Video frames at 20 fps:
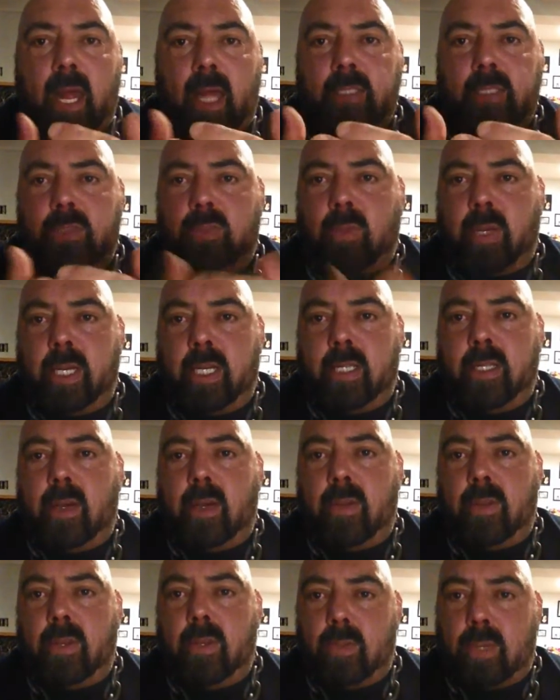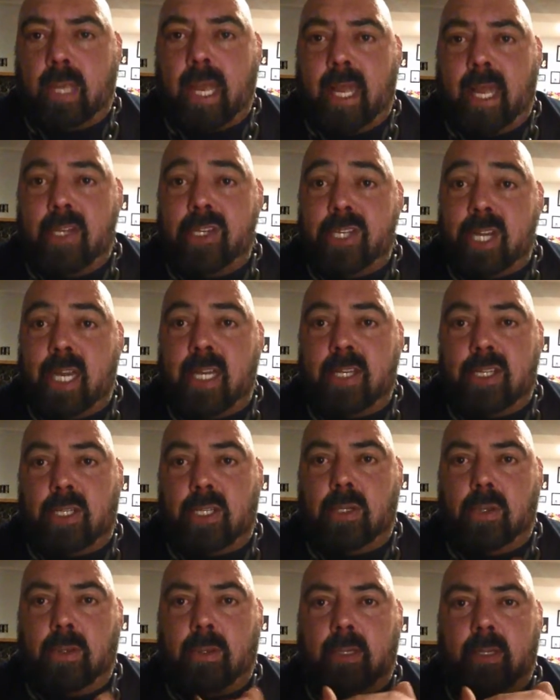I just want you to know that you can change
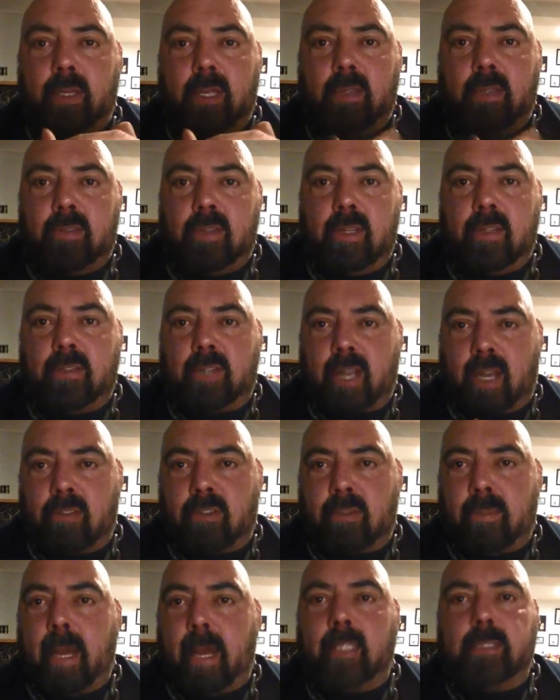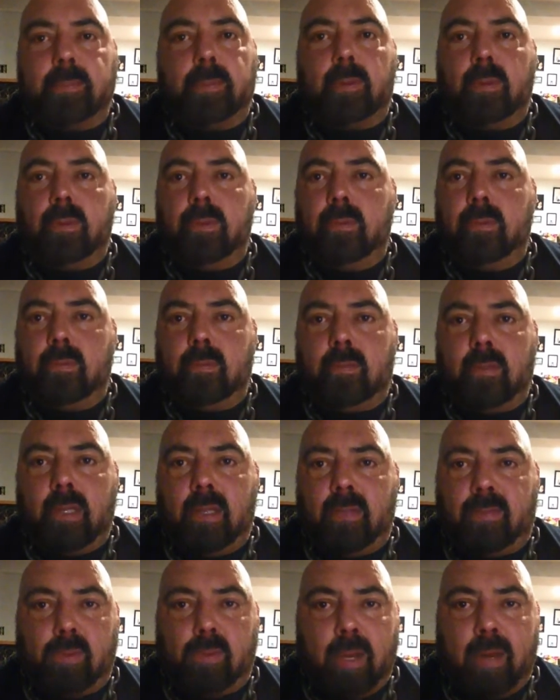it. You can. It's customizable.
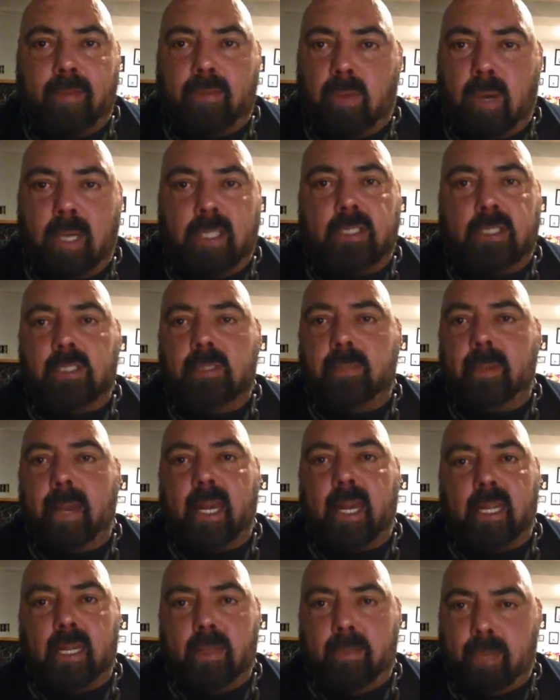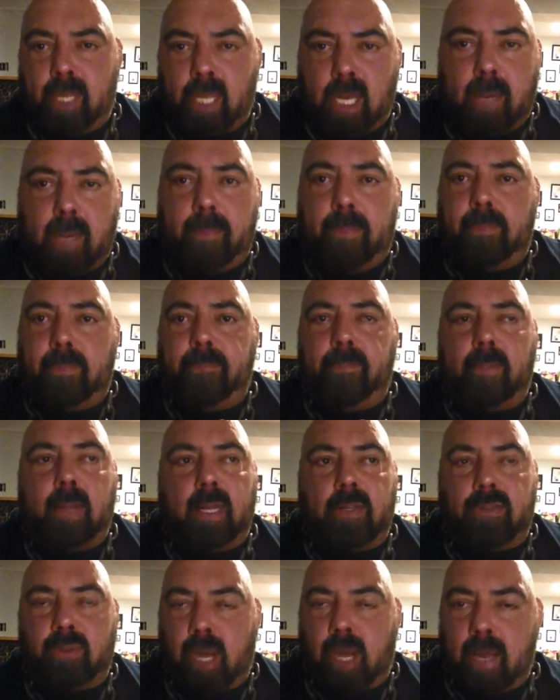If you have questions about it, hit me up.
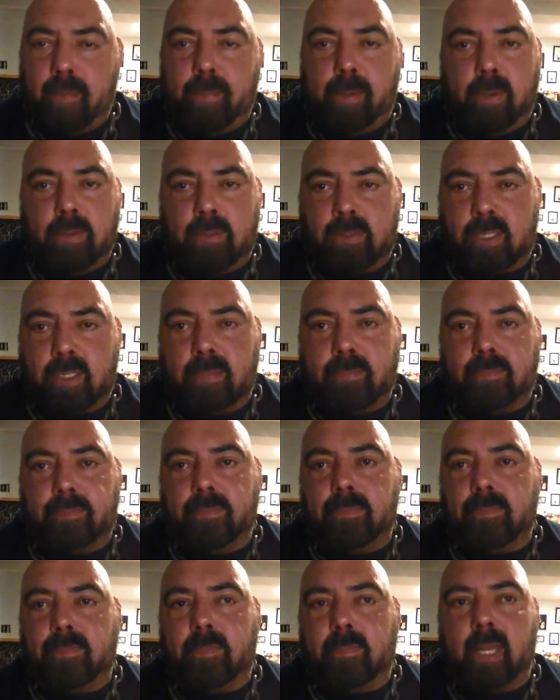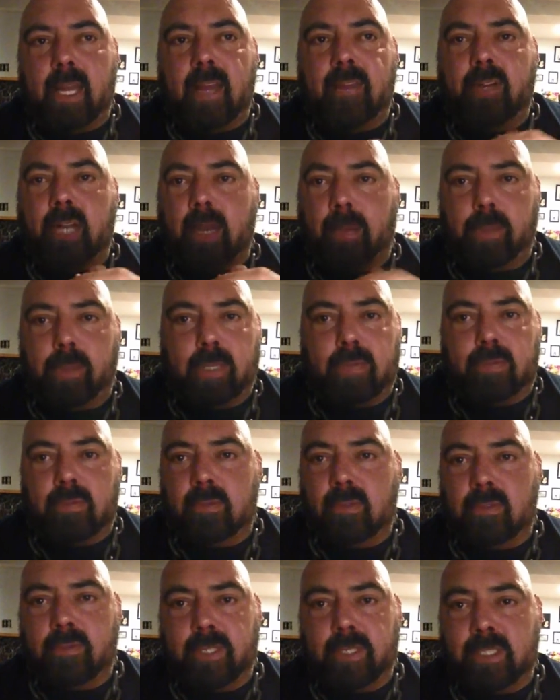I'll try and post it. I have a couple
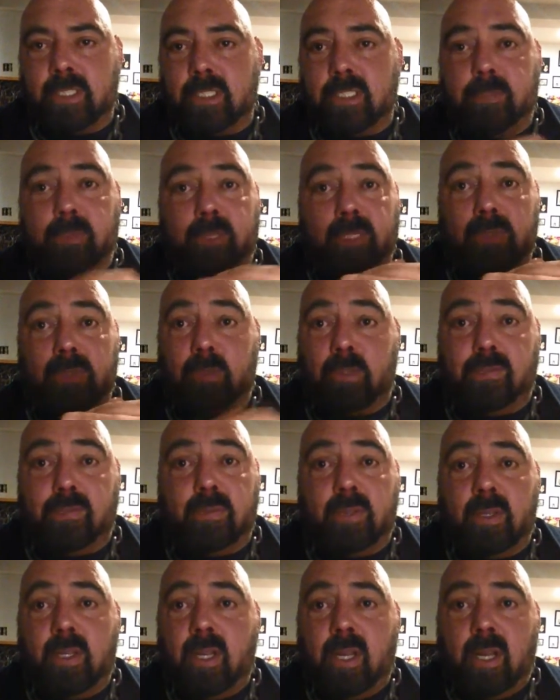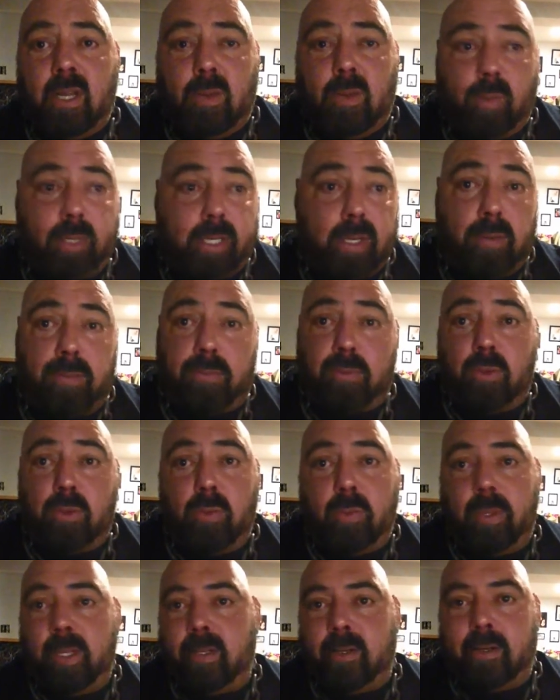different revisions because we go
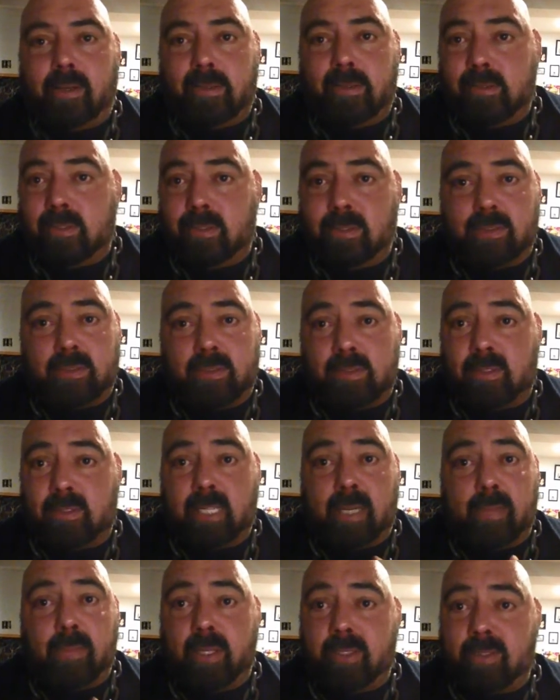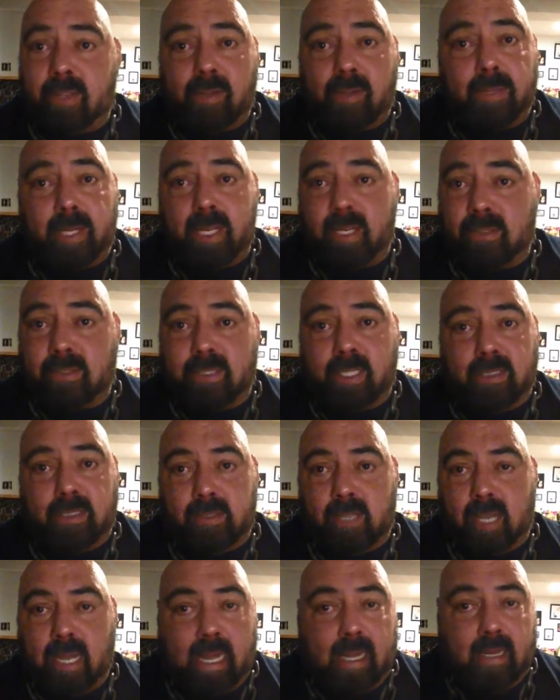through and we learn just the same way as anybody else
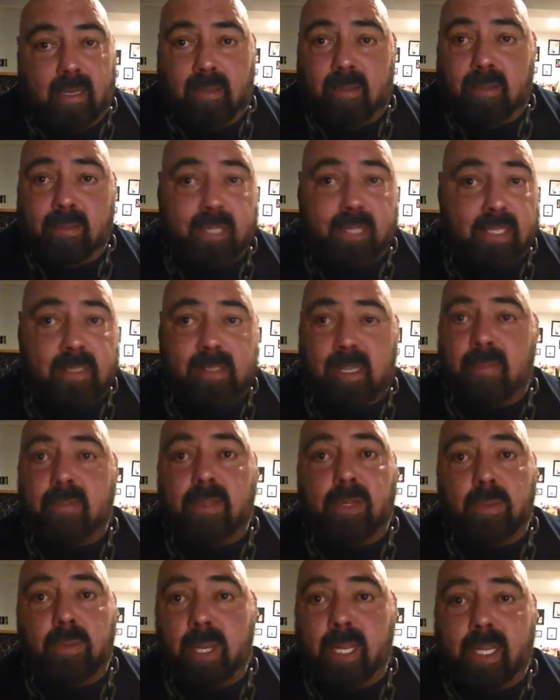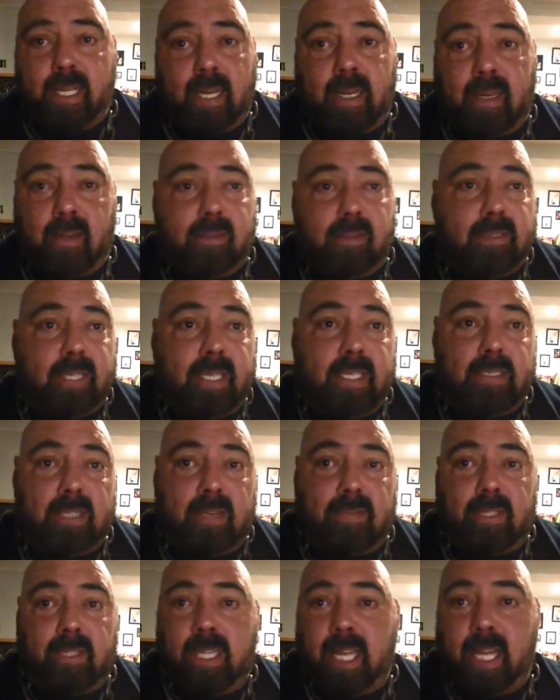does. I learn things every week. I learn things
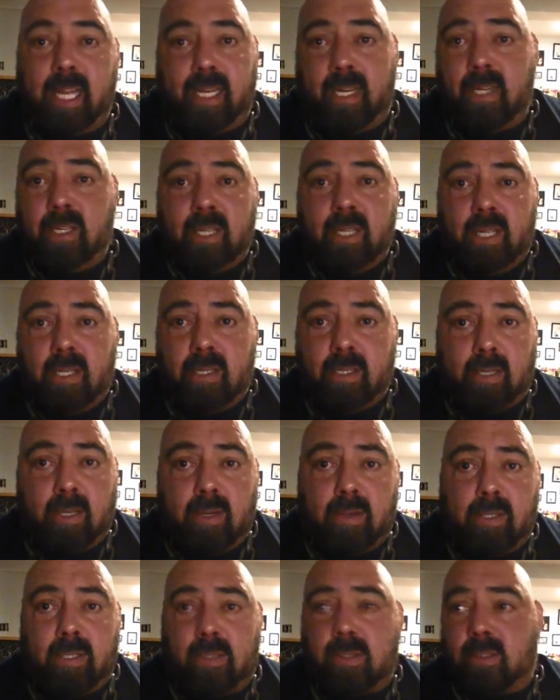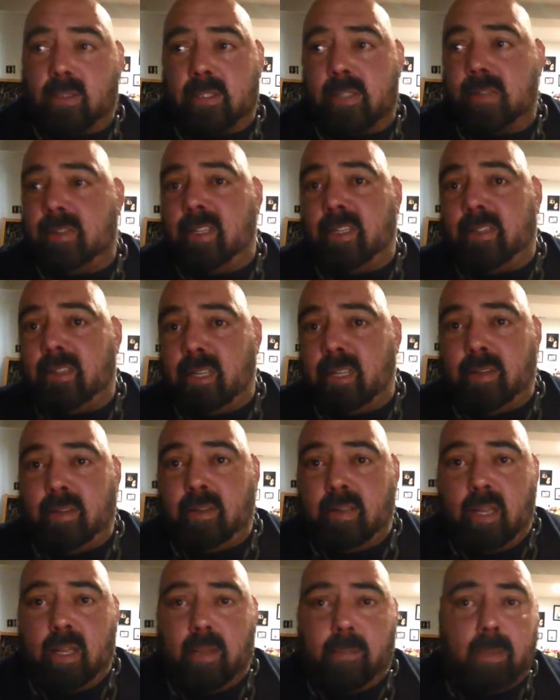every day. You talk to
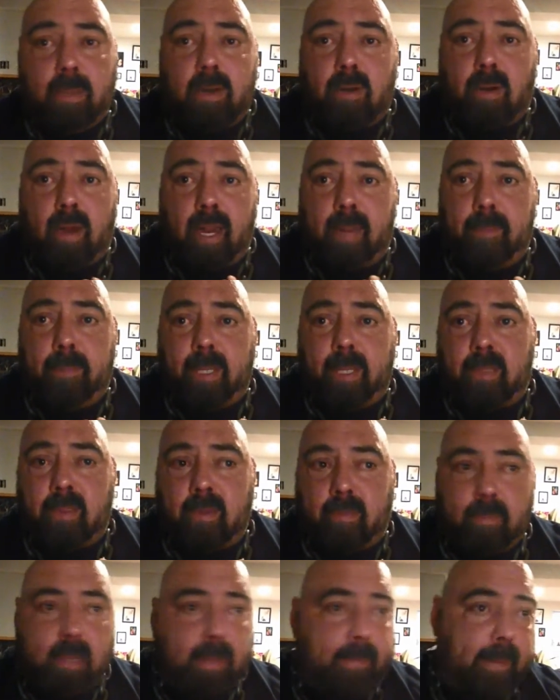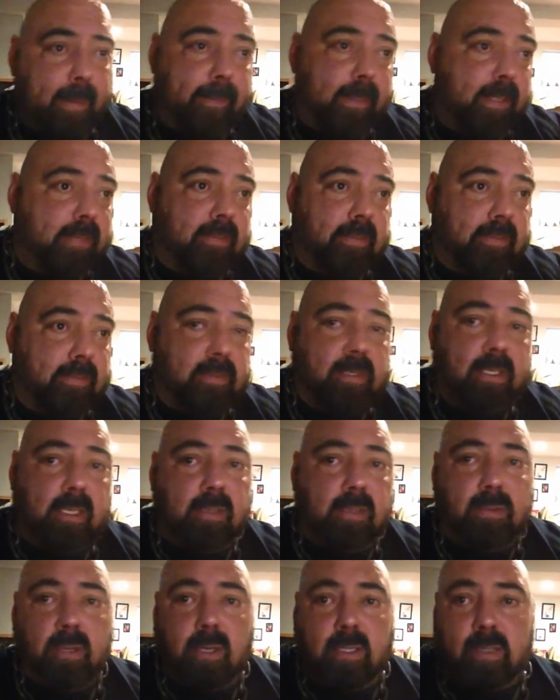TT McRae and pick something up. I pick some.
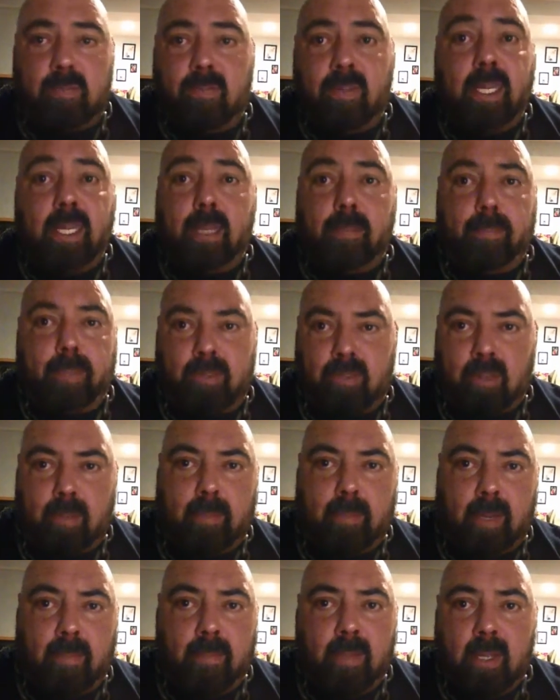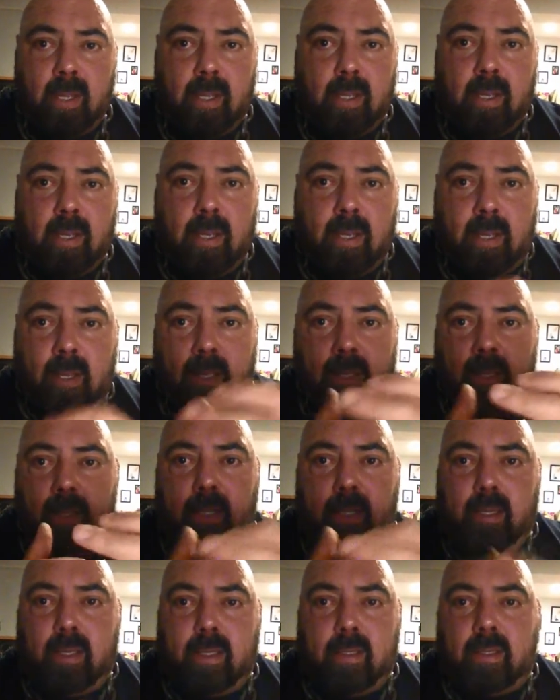Talk to Vinny and pick something up.
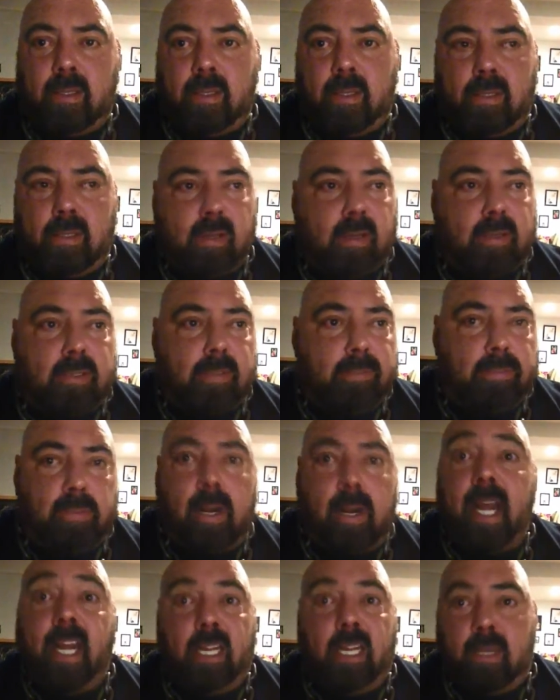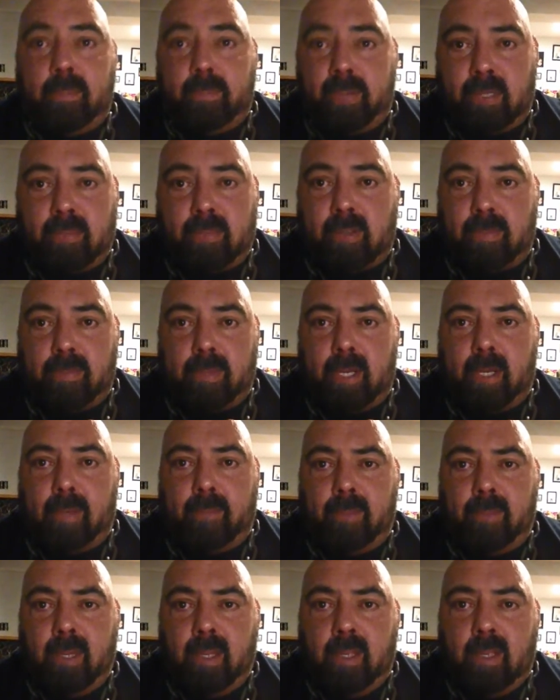You talk to Brandon and pick something
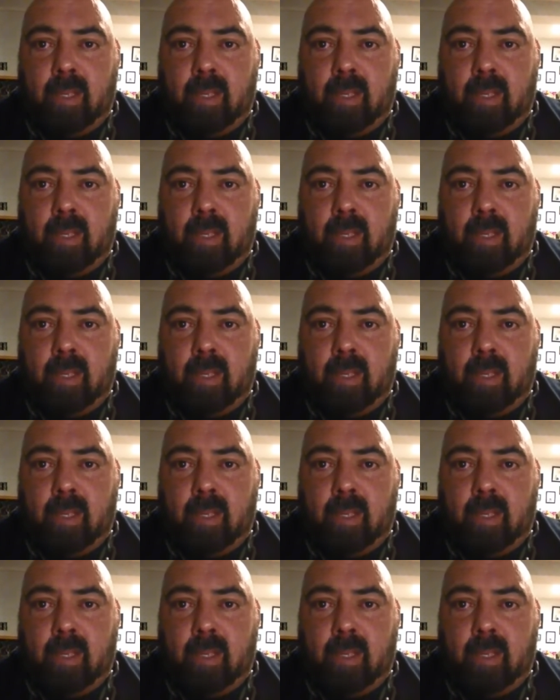up.